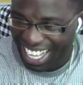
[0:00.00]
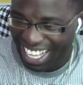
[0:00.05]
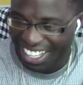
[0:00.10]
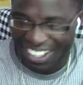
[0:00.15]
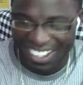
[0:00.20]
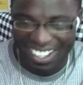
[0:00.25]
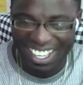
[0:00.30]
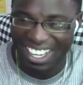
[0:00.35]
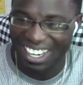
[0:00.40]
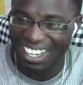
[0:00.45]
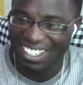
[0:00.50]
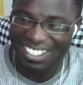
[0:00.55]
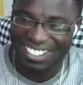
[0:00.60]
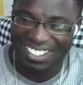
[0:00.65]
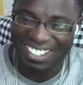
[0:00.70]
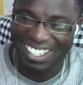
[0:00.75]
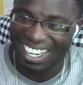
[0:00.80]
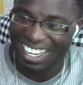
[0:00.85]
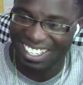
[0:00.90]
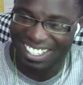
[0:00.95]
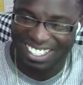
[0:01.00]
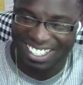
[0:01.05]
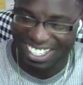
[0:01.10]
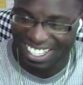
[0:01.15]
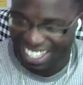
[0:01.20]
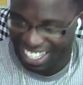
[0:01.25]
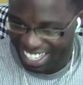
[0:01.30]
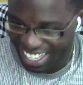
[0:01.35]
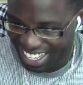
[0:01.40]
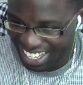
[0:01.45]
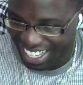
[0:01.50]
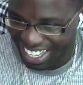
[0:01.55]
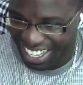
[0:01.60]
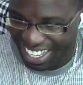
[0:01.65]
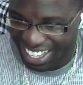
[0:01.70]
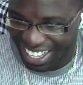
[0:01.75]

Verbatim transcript: you gotta shoot that. I'm Average law do